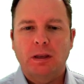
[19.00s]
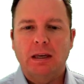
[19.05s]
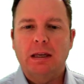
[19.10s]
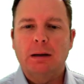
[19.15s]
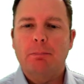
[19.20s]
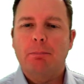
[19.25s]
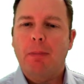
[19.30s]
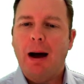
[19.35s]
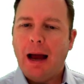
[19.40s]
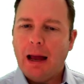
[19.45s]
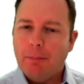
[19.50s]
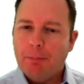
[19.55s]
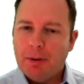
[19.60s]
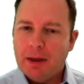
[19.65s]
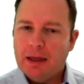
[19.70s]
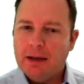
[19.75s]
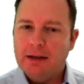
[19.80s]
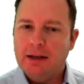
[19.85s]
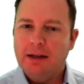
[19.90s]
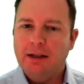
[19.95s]
In my
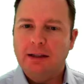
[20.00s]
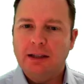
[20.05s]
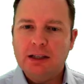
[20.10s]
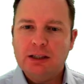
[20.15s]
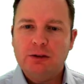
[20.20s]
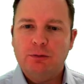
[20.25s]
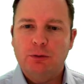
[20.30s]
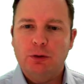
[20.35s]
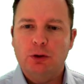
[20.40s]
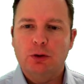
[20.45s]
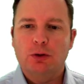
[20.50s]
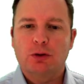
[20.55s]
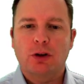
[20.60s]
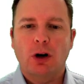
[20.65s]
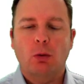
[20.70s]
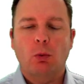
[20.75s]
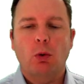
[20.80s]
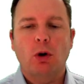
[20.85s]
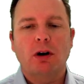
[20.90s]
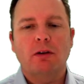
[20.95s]
opinion, list views
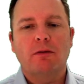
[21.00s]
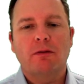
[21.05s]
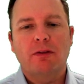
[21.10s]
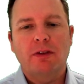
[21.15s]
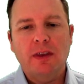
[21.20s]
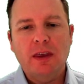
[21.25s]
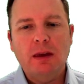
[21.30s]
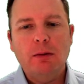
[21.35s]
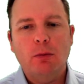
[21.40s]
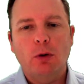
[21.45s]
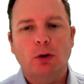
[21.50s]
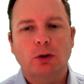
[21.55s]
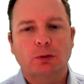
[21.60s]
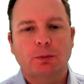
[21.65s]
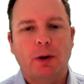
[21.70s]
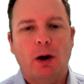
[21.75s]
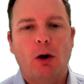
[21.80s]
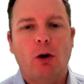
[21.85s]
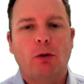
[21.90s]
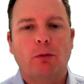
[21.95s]
are one of the
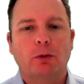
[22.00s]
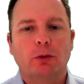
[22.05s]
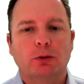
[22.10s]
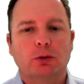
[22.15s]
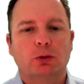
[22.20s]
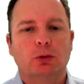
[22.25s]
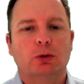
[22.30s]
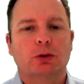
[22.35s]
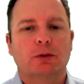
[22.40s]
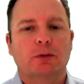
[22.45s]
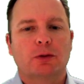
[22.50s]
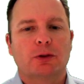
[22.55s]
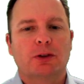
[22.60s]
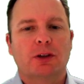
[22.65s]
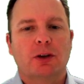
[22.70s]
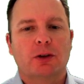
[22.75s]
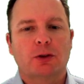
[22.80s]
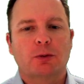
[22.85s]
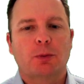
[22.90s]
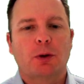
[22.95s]
most powerful tools for
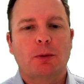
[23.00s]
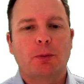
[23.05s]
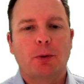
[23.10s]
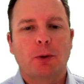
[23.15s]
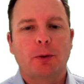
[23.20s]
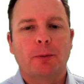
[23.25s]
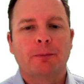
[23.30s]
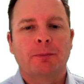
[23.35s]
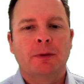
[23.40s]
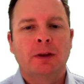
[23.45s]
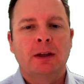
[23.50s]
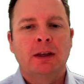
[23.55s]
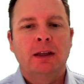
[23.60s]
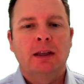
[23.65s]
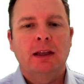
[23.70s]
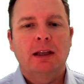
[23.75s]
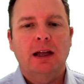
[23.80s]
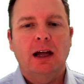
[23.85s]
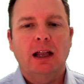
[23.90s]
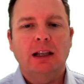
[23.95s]
salespeople.
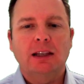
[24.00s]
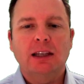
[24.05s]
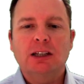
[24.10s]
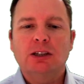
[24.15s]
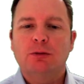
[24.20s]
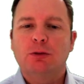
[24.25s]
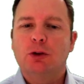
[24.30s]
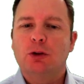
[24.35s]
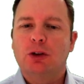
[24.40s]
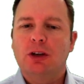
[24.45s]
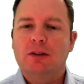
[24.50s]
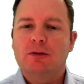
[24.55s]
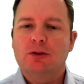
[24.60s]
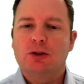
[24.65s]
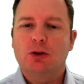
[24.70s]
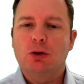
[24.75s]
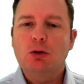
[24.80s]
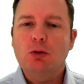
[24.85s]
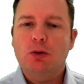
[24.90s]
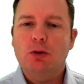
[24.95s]
A list view
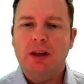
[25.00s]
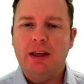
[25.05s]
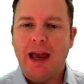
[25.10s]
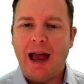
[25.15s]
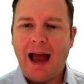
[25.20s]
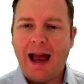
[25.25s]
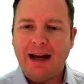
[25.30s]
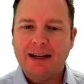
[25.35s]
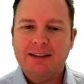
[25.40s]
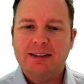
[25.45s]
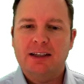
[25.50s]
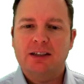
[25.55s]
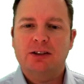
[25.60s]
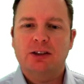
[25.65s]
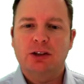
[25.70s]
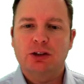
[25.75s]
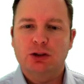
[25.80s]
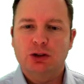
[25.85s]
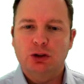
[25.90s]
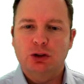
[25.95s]
gives you the access
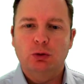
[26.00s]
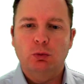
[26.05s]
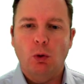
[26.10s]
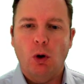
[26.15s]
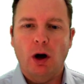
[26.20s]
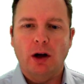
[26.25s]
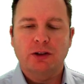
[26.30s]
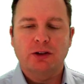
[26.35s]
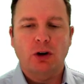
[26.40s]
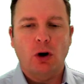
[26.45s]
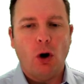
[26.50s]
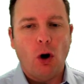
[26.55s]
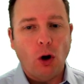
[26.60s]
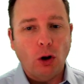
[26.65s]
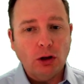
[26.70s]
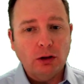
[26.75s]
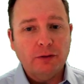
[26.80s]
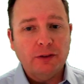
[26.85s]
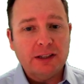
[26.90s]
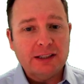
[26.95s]
that you want to
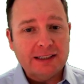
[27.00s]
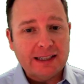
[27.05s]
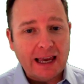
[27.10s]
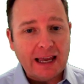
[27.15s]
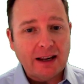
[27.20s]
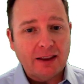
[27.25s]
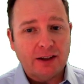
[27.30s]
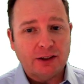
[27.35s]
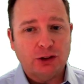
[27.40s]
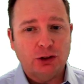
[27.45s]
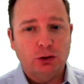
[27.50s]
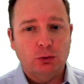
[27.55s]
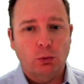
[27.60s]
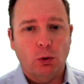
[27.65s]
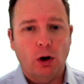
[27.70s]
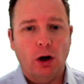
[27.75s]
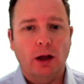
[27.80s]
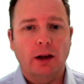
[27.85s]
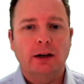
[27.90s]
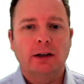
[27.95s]
all of the data that you
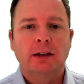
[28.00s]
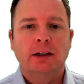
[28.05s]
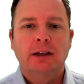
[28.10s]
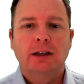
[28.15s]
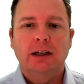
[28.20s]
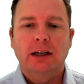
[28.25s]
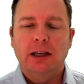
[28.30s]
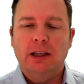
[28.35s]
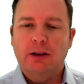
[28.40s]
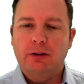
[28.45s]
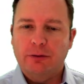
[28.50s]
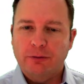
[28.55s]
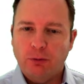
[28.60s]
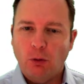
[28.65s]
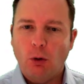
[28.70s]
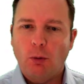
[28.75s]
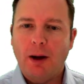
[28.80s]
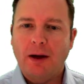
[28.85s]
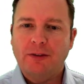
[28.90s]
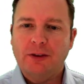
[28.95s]
want in the
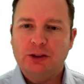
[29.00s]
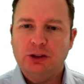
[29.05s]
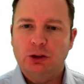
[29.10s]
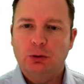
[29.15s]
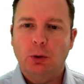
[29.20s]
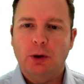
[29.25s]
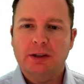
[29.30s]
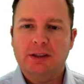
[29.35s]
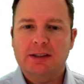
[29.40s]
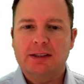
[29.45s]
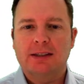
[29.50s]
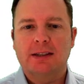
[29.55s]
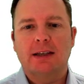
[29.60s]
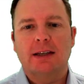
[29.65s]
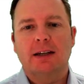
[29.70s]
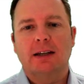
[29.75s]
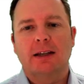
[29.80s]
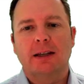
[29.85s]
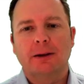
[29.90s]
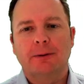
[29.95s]
format that you want to see
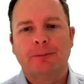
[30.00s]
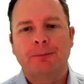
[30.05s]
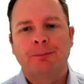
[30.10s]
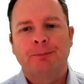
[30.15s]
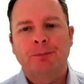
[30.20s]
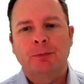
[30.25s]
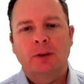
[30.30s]
it in.